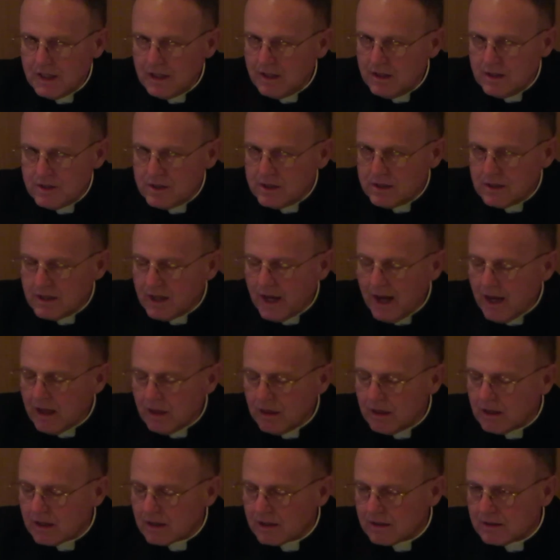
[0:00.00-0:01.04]
Is it
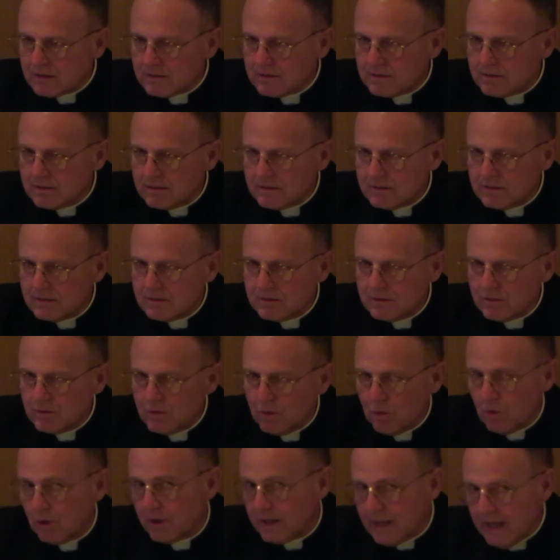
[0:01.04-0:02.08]
Catholic
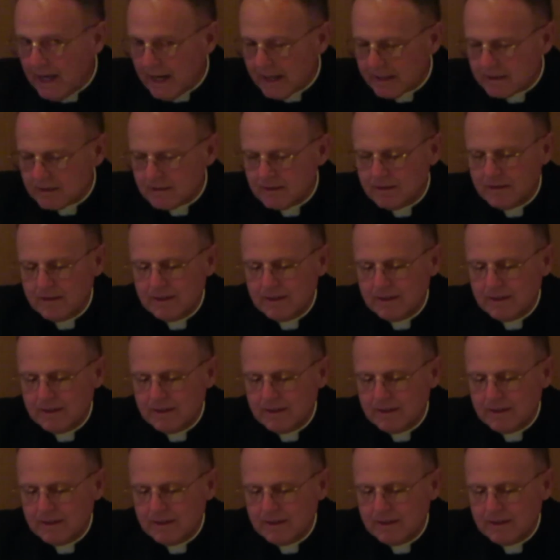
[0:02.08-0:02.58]
or not?